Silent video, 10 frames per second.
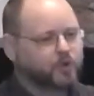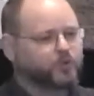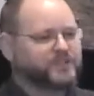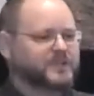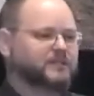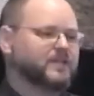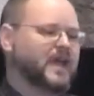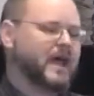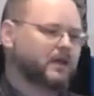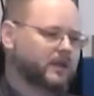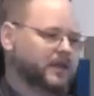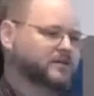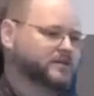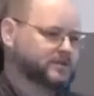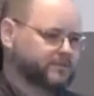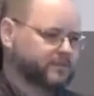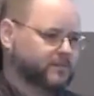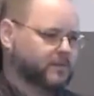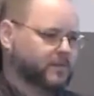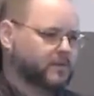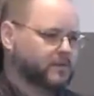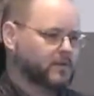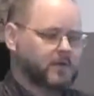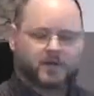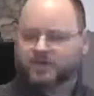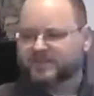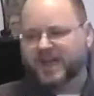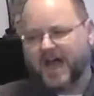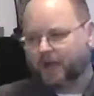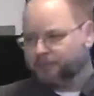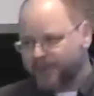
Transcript: would receive the accolades. It's not